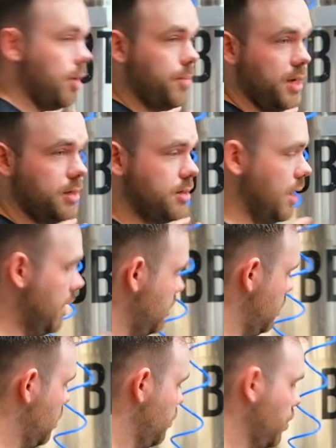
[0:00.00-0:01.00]
beer tank,
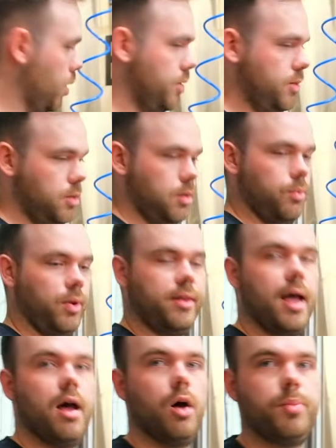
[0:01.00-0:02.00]
but with
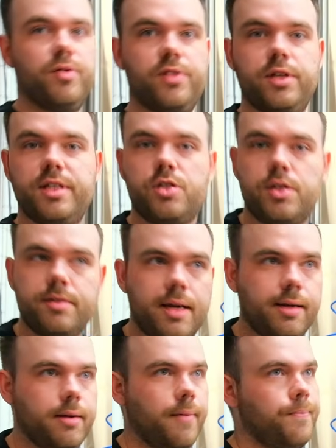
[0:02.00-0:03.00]
the help of an addition
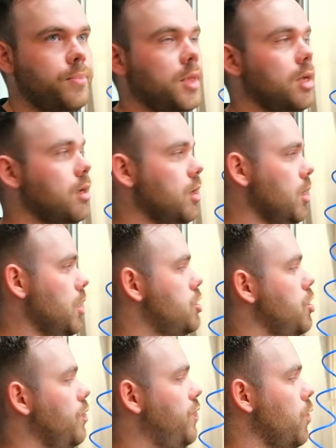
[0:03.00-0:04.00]
tank.
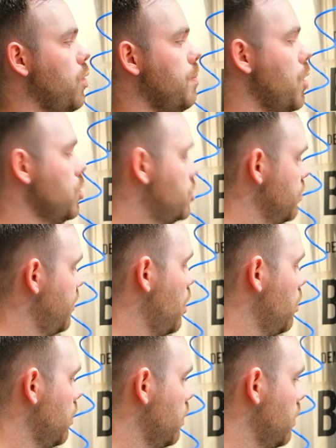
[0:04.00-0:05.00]
So for most of
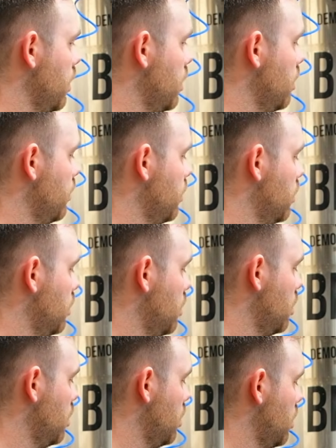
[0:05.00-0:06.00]
our
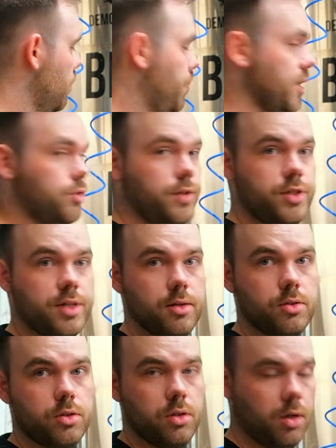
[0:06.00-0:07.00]
pastry
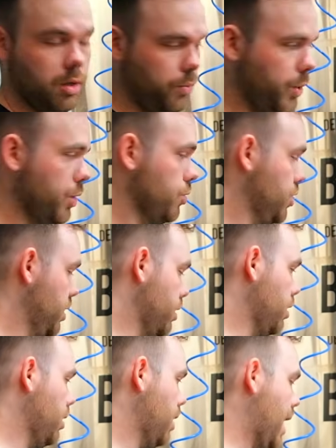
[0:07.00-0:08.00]
stouts, we use
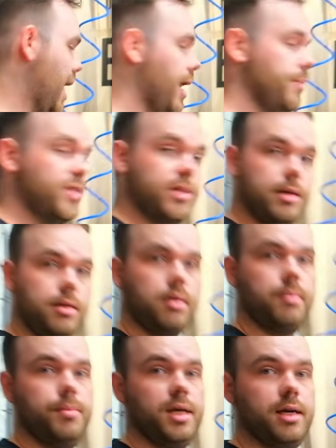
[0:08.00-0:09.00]
either LMT,
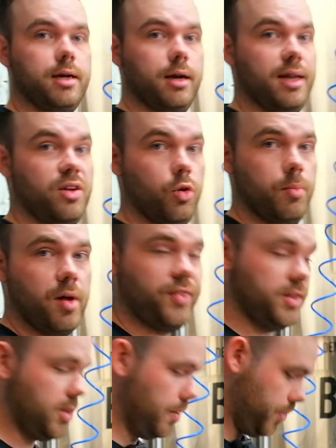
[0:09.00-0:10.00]
meaning little
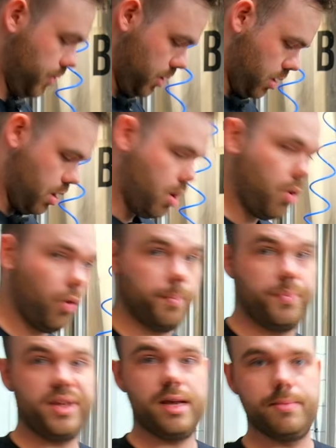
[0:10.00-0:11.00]
muffin top, or
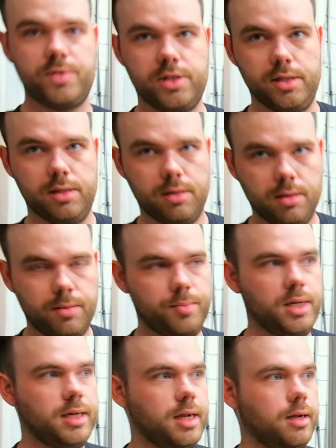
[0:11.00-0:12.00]
BMT,
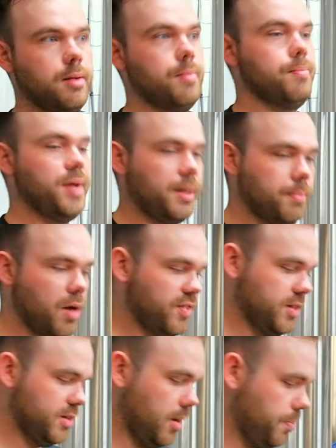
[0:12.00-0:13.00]
meaning big
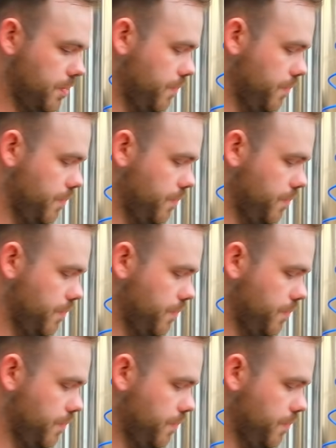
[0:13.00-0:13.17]
muffin top.